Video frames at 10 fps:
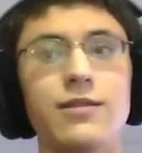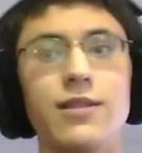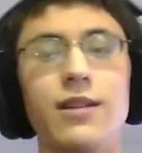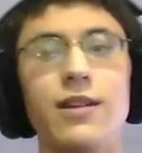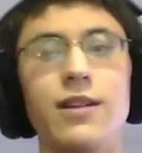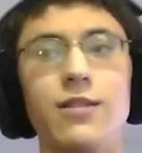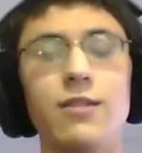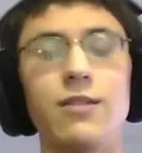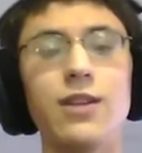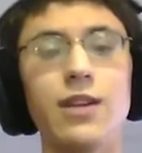I don't know.
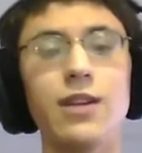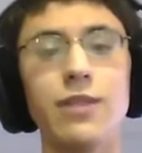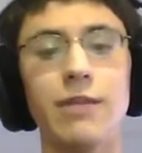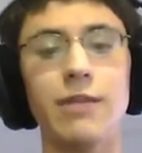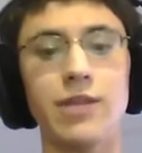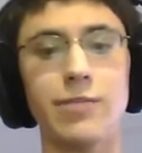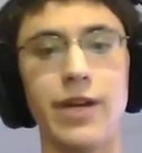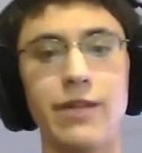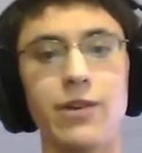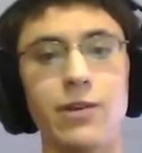I wasn't going to pay that much
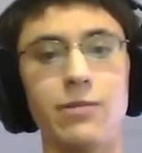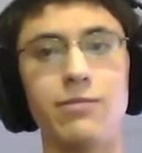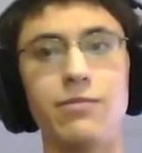money for